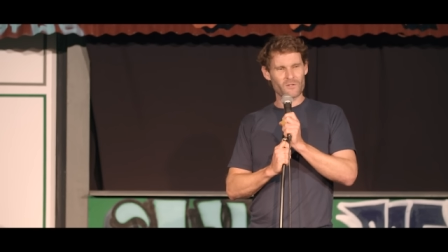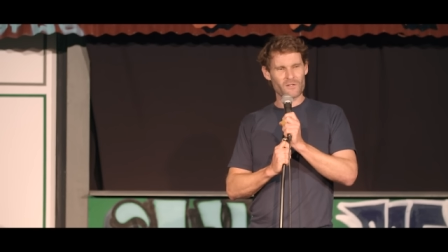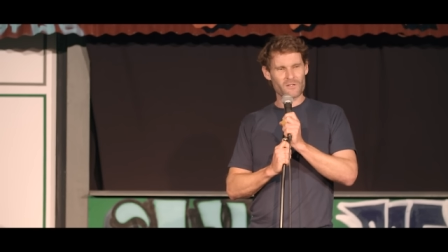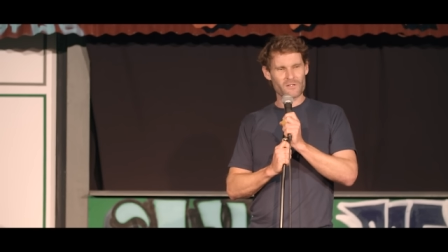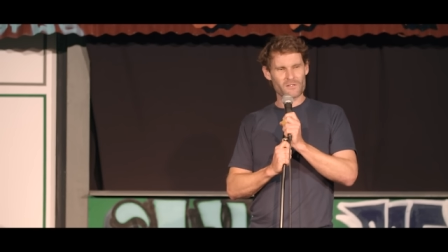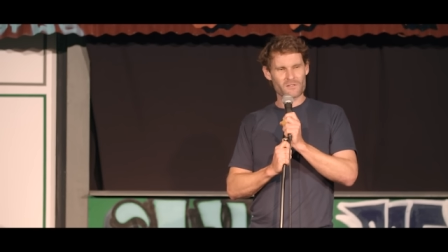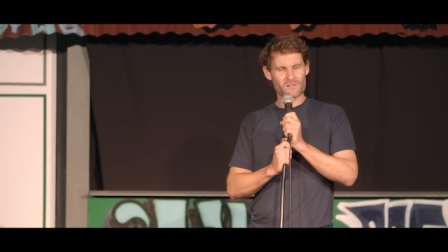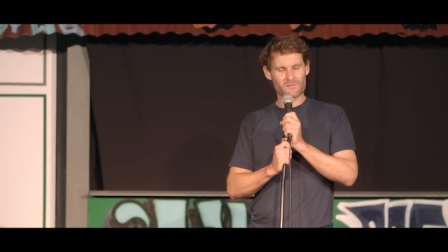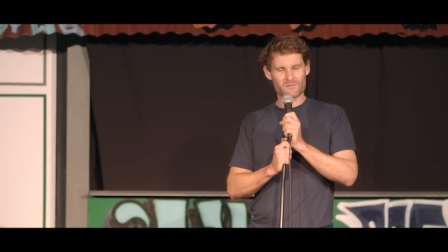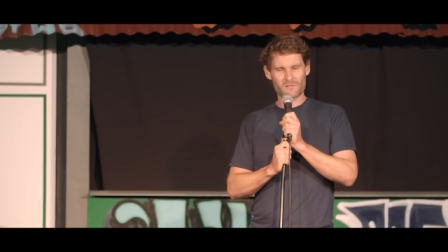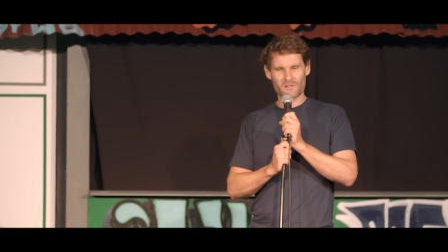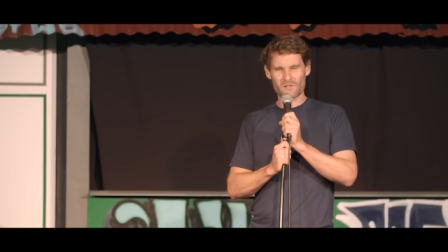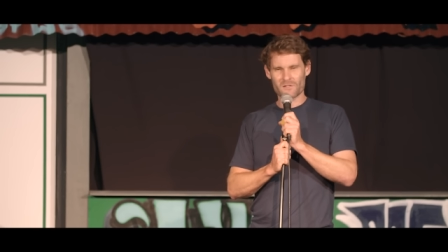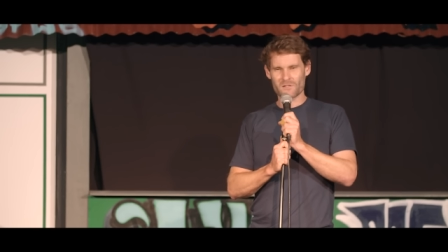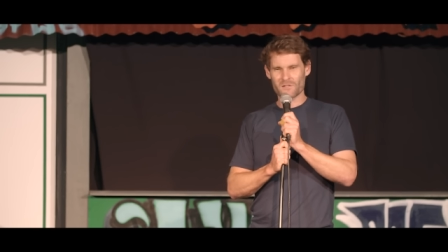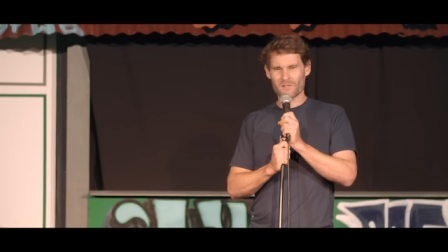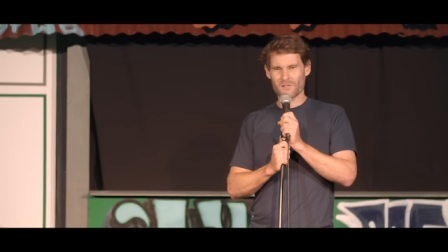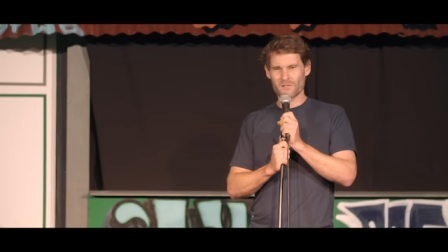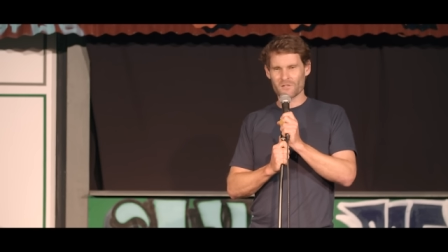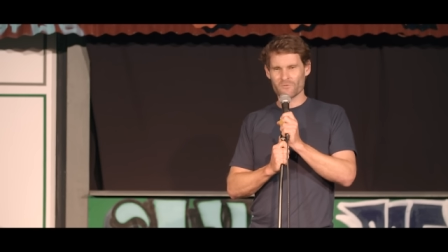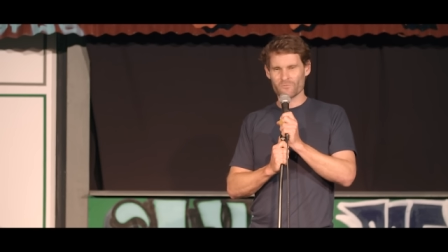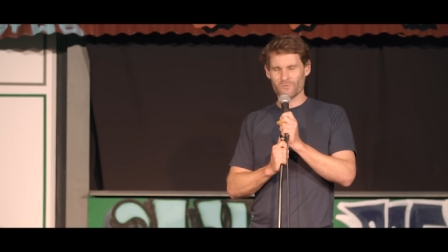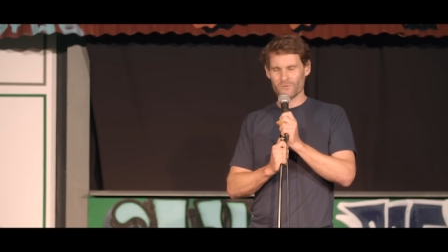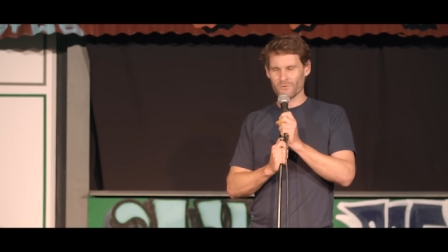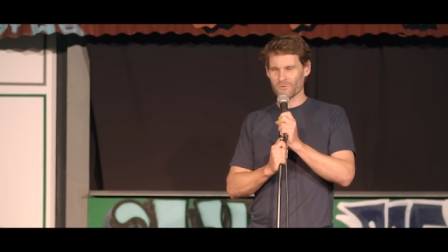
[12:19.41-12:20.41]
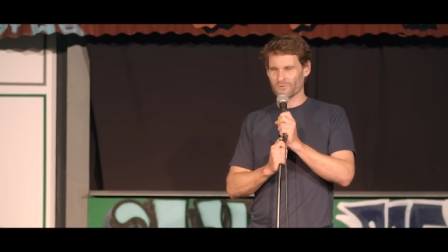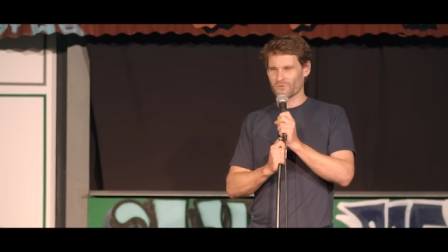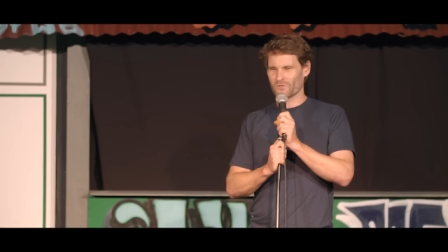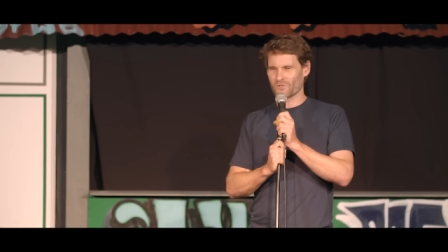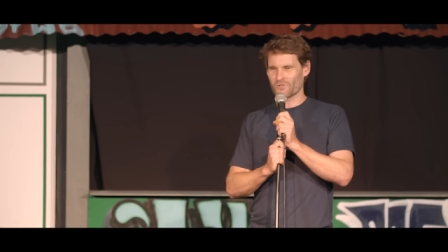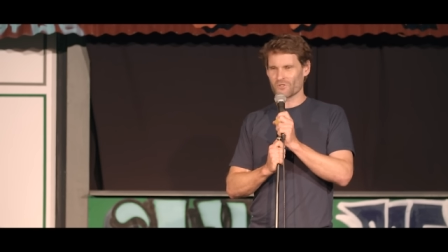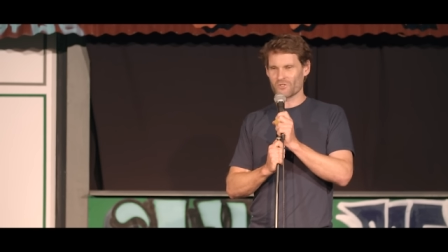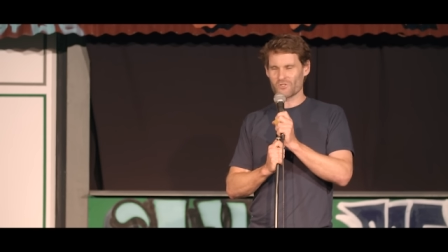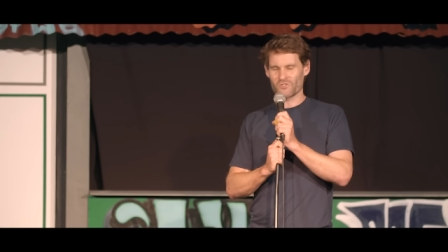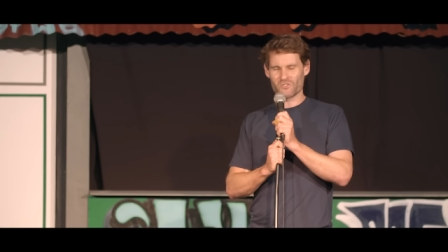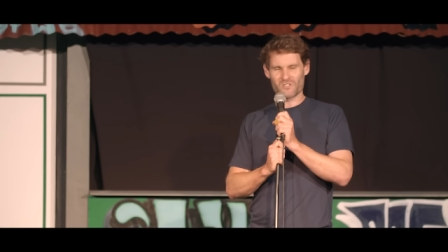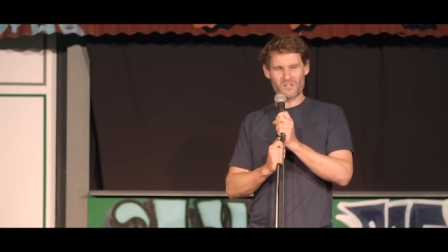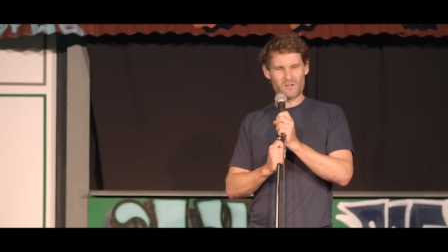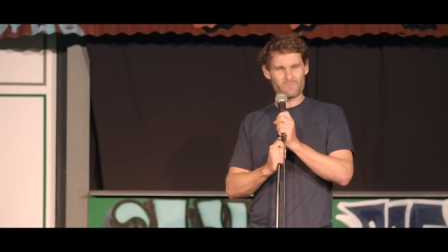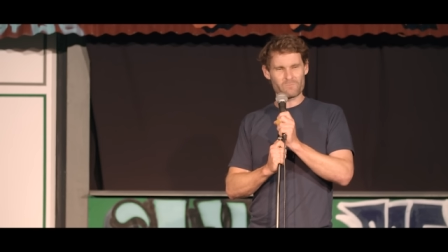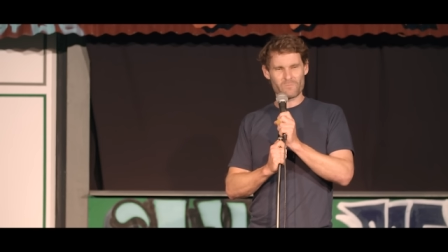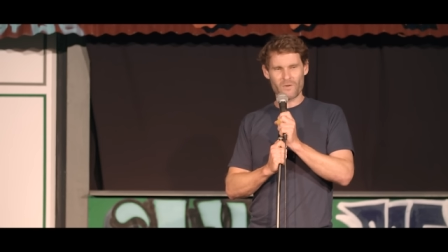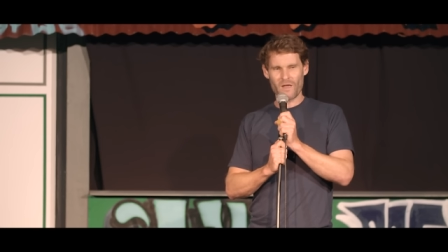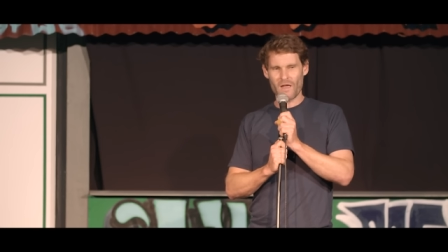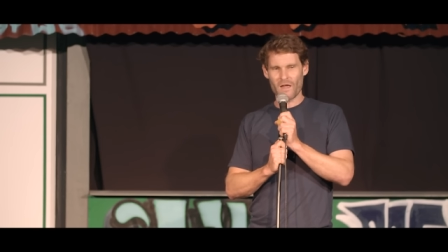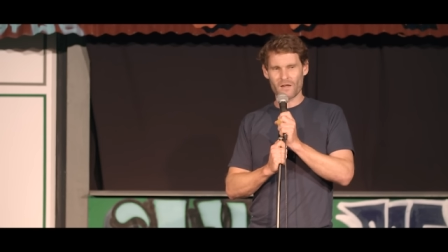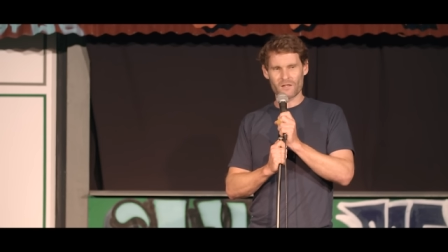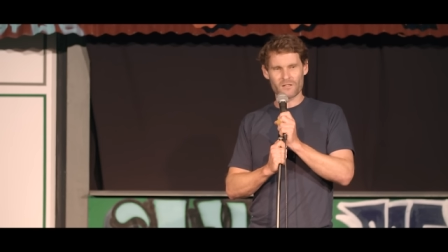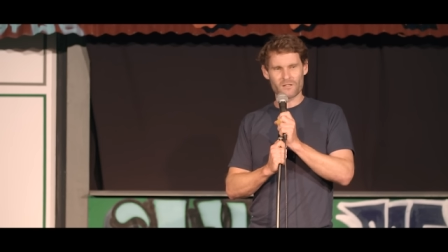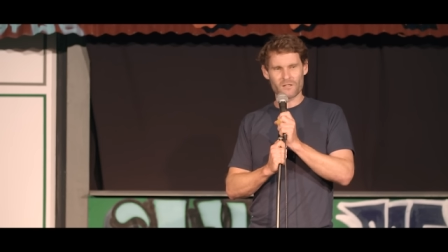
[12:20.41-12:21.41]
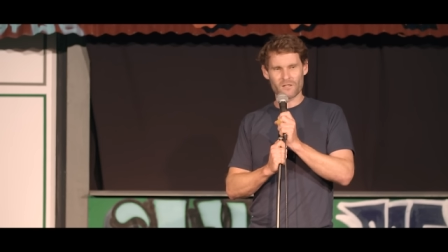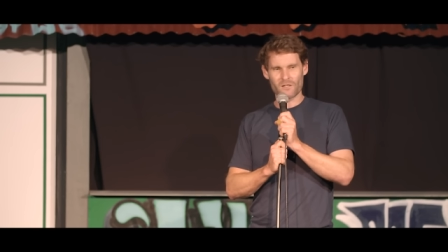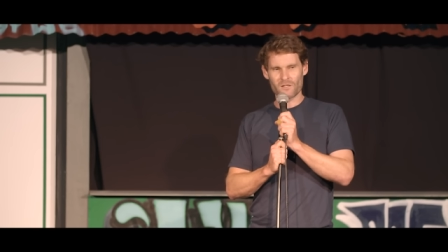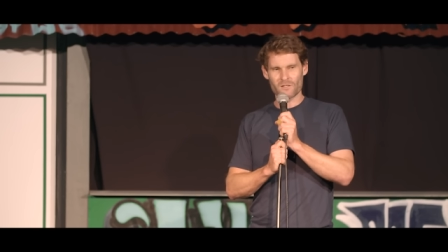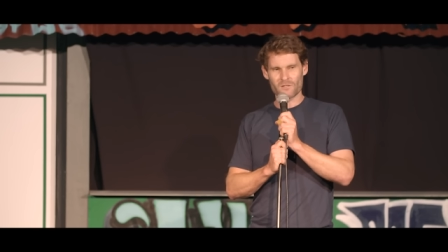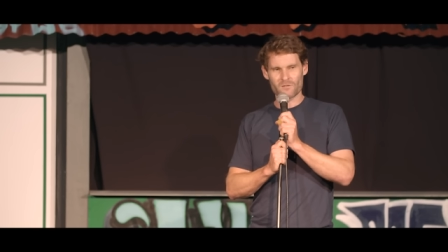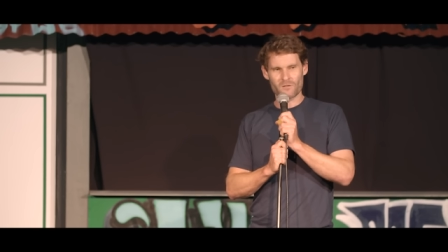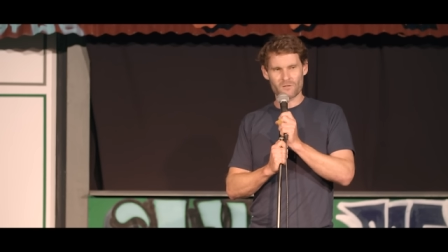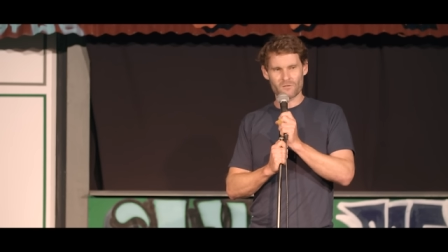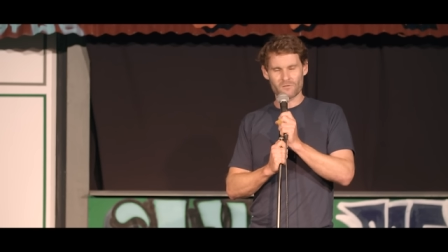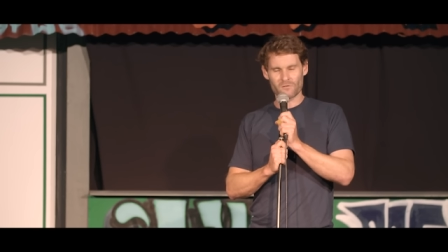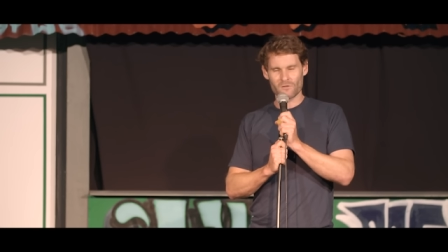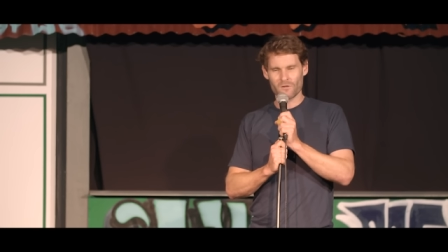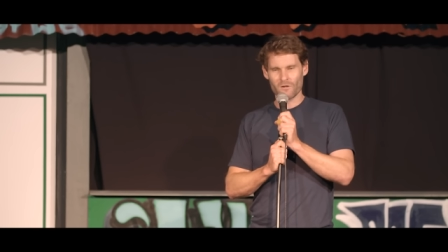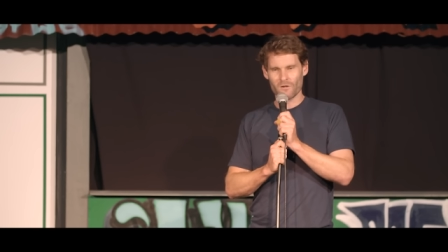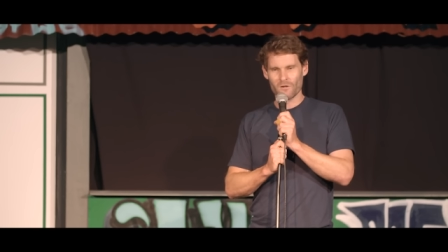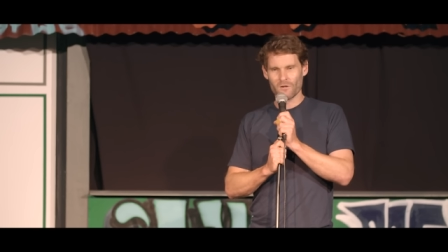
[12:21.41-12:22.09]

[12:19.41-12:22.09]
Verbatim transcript: these, these kids, real shitbag kids. I'd,